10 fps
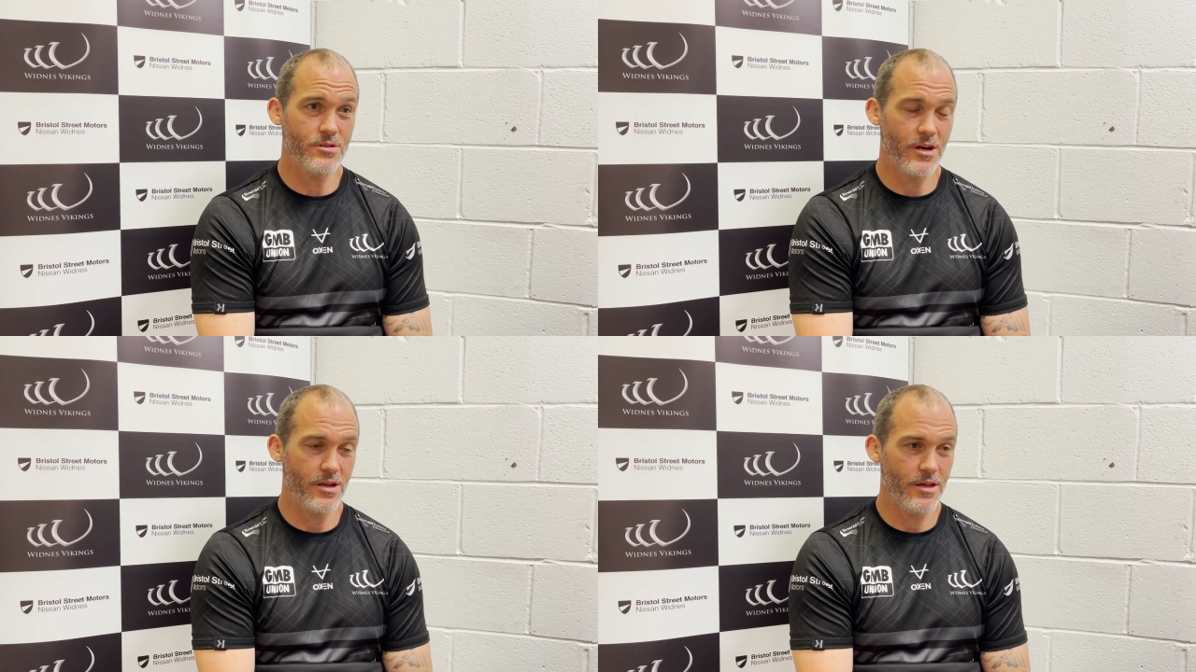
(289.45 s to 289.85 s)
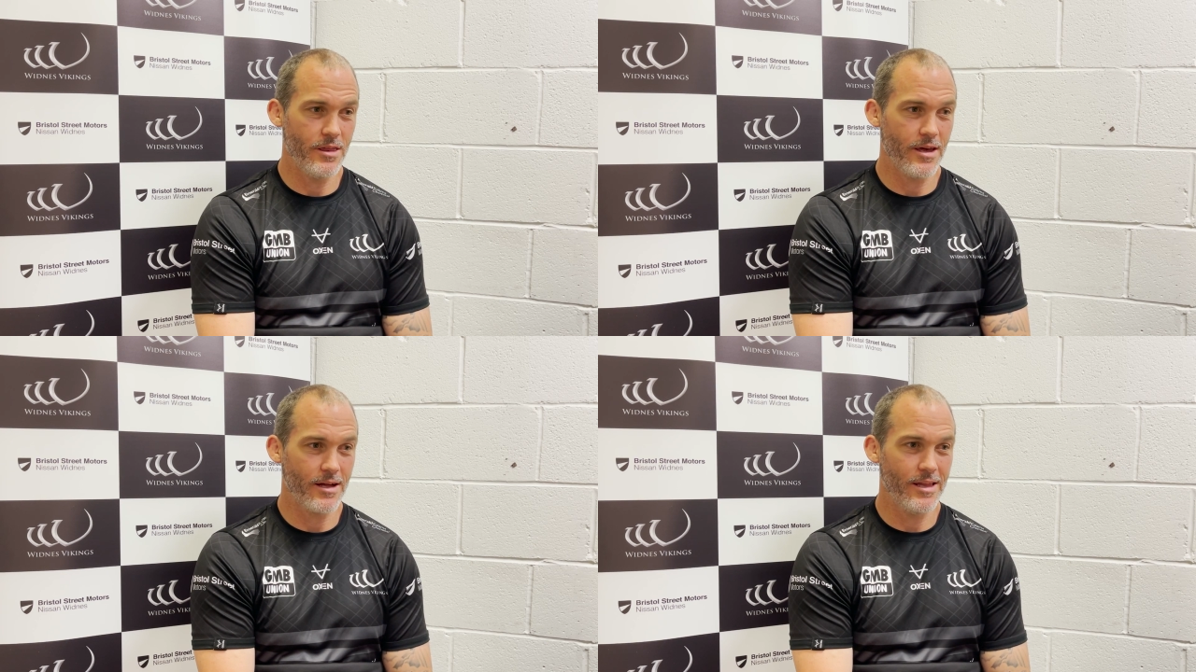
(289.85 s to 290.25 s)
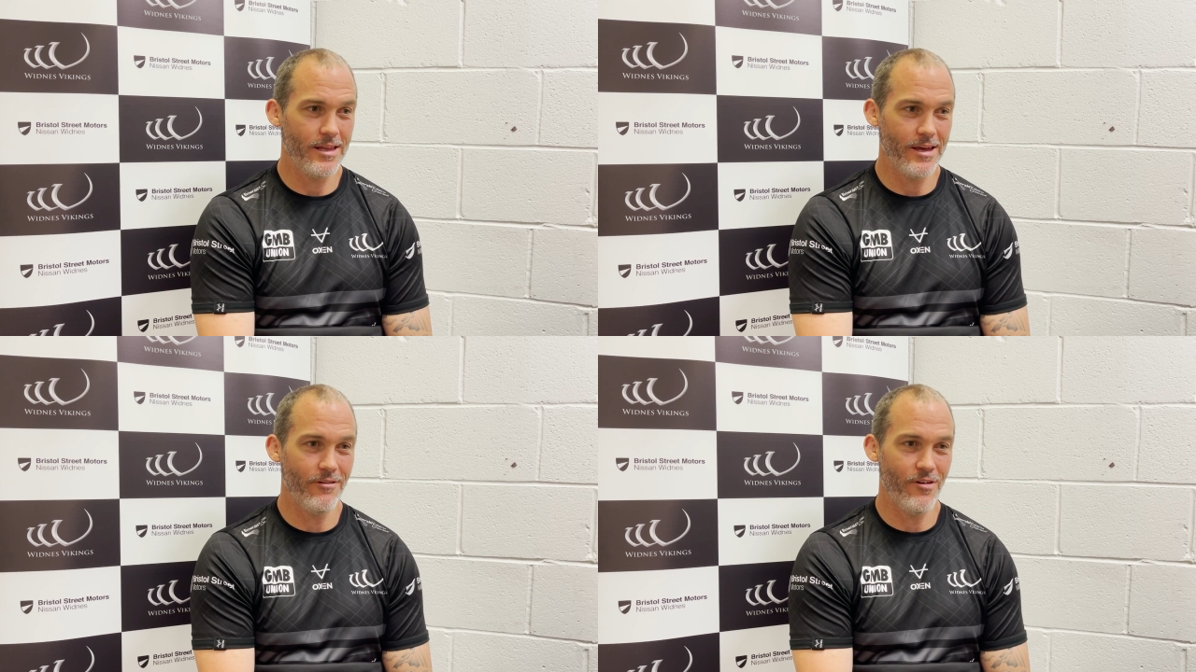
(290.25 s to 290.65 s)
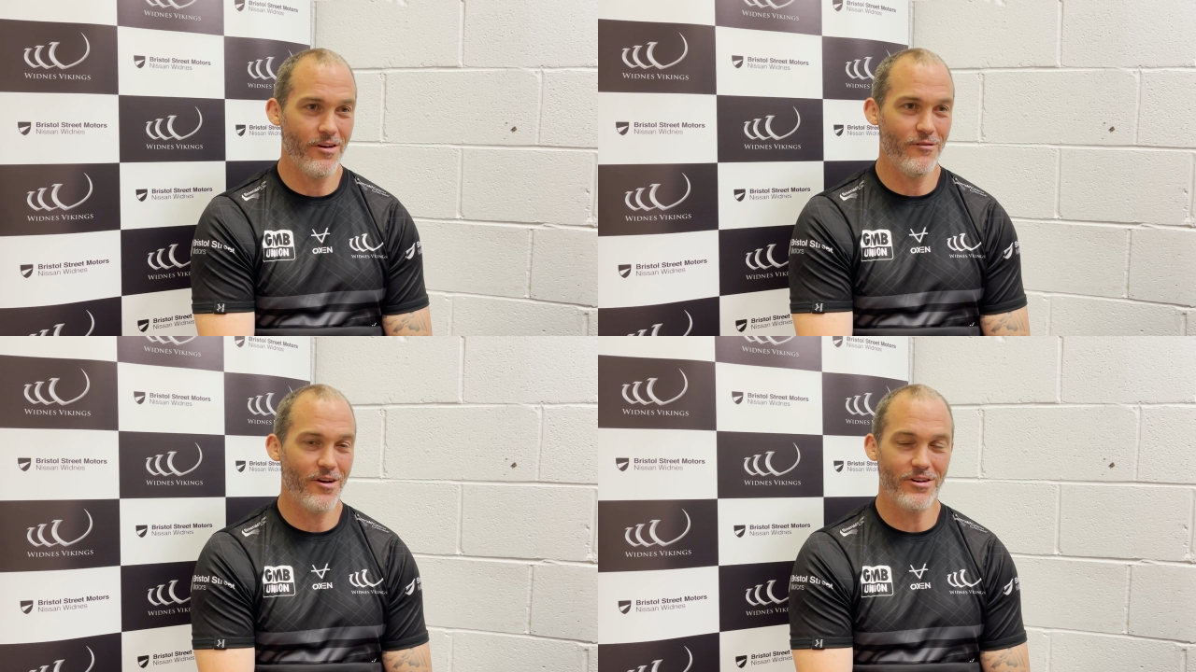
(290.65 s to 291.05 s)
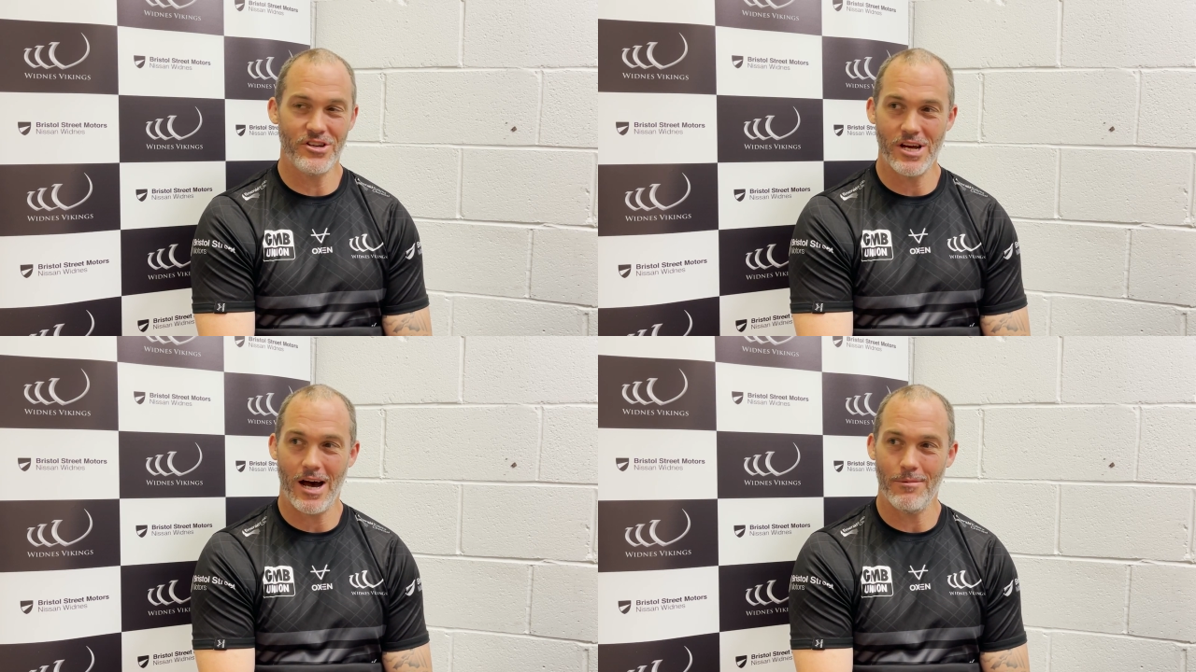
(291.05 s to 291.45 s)
So they're clearly a very, very
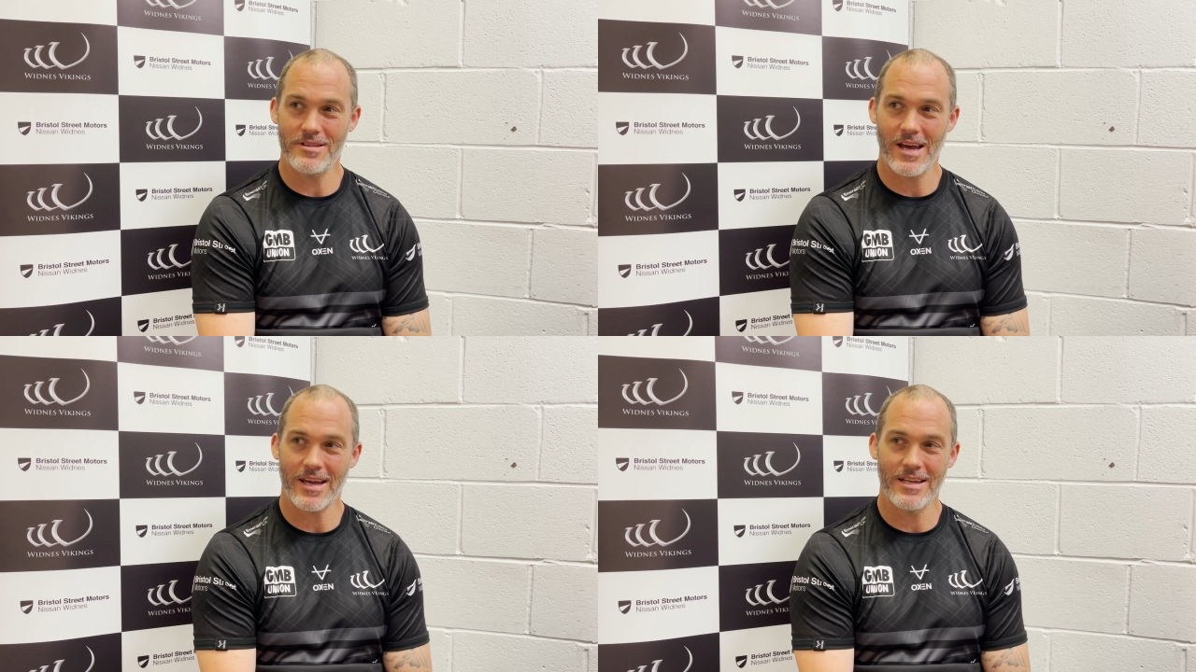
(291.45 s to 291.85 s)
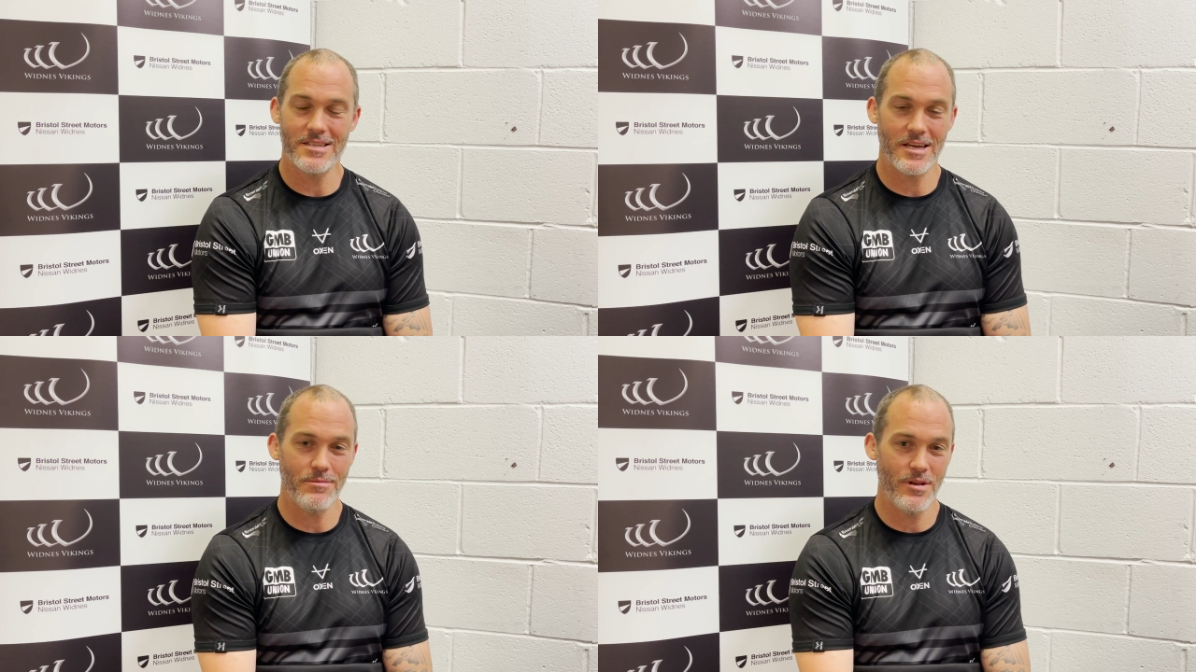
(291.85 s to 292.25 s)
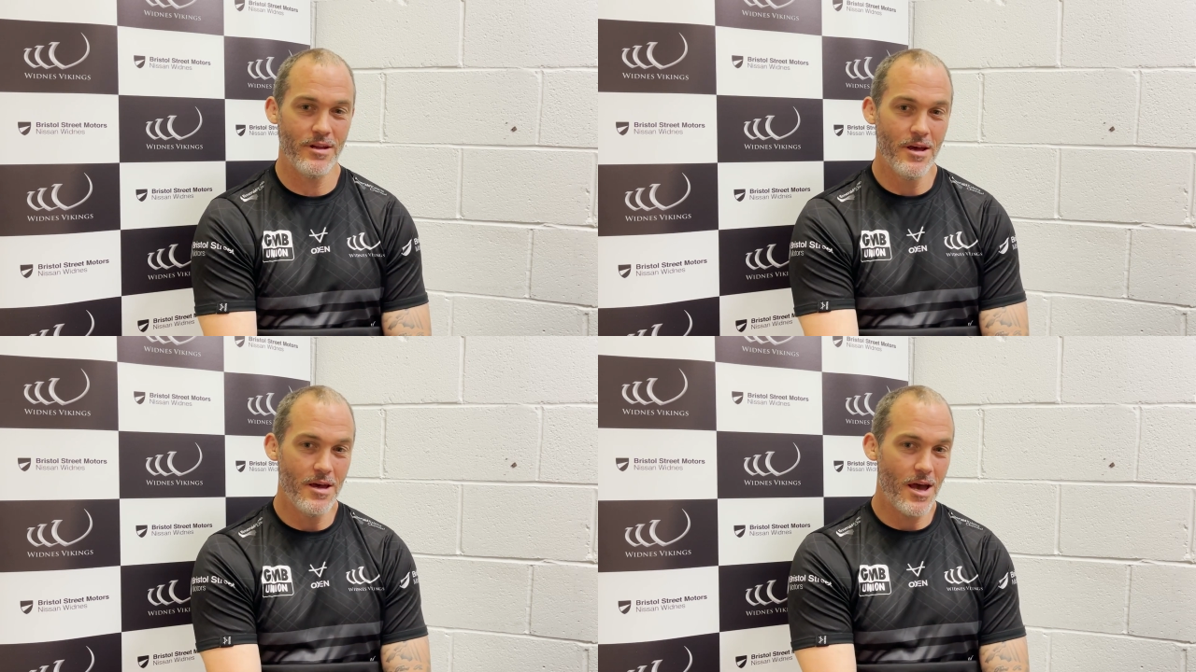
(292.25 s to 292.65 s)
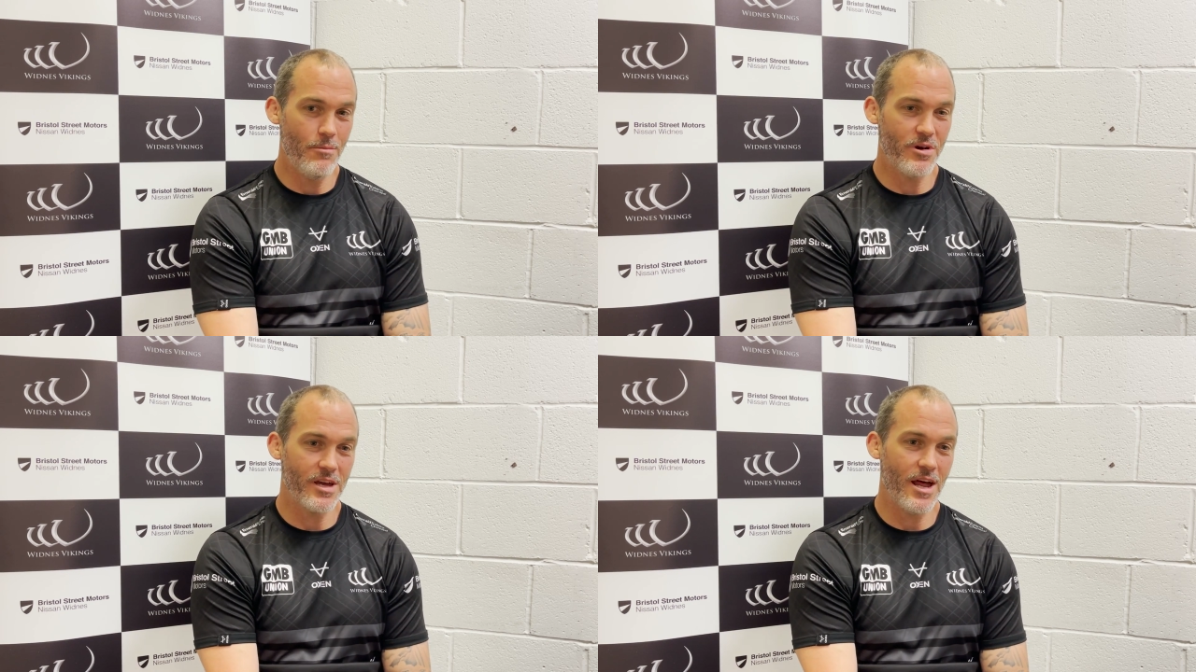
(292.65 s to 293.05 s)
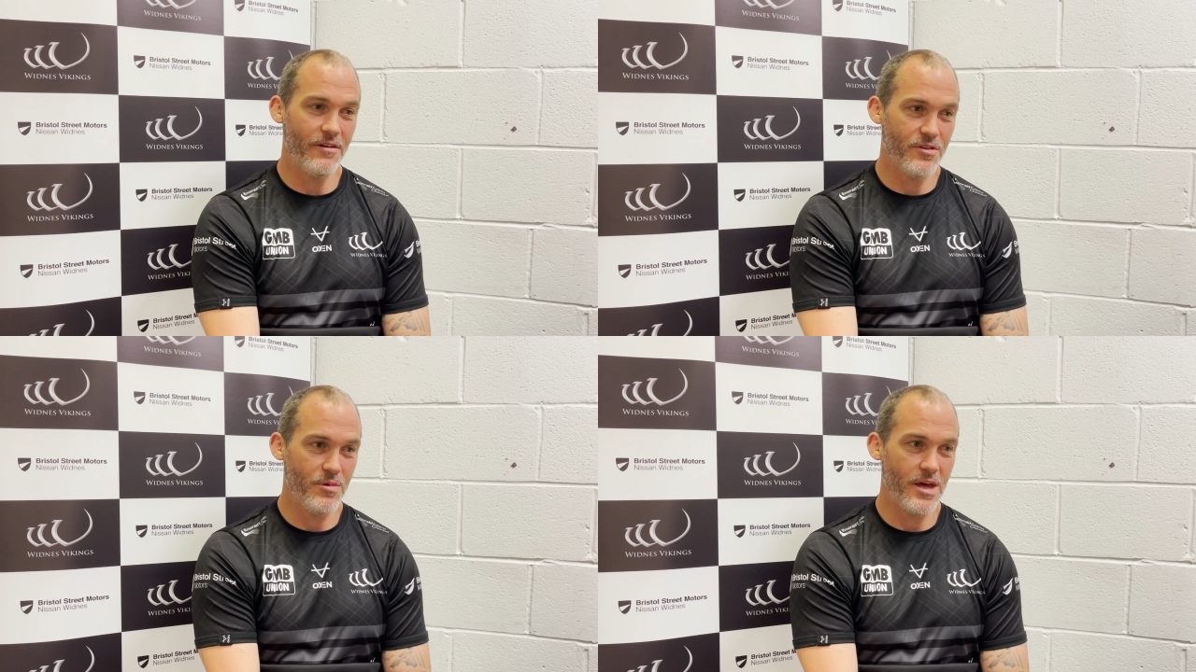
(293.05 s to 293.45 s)
sharp attacking team, and we're going to
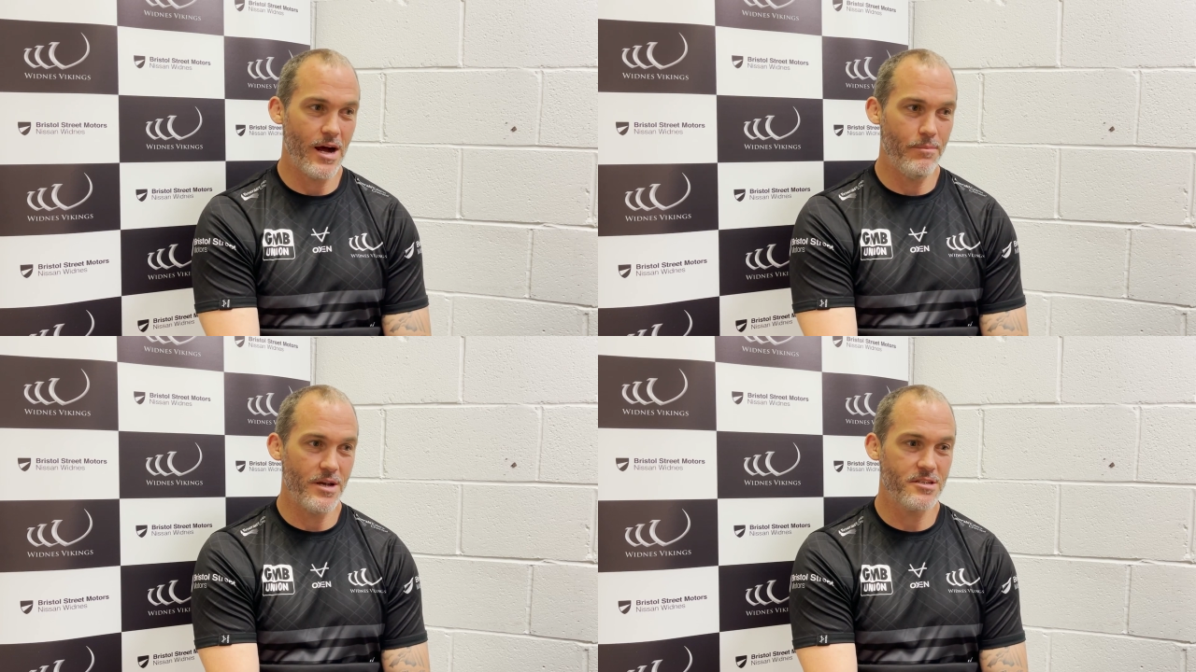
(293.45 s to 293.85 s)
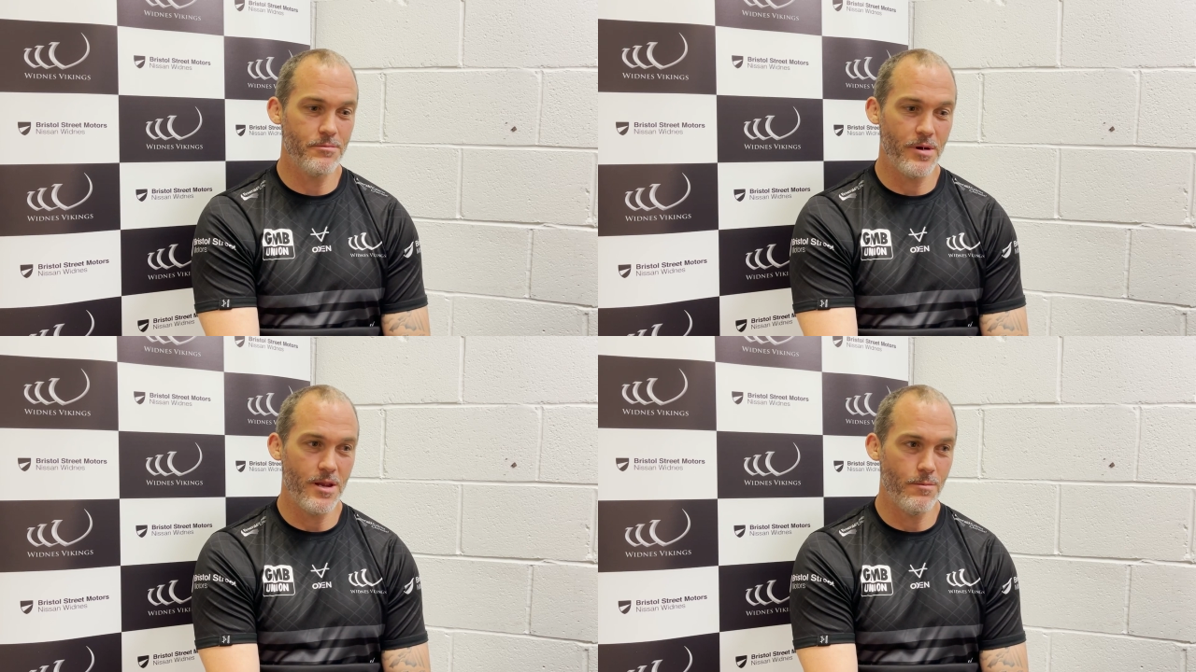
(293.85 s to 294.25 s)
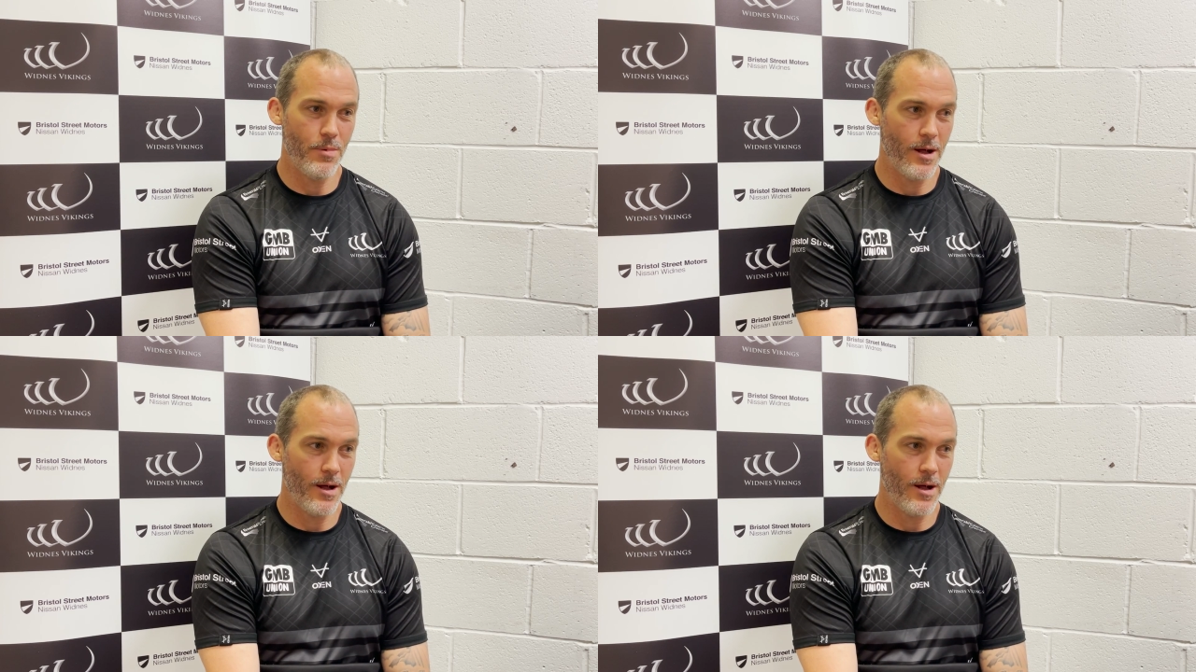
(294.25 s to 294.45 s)
have to be at our best to beat them.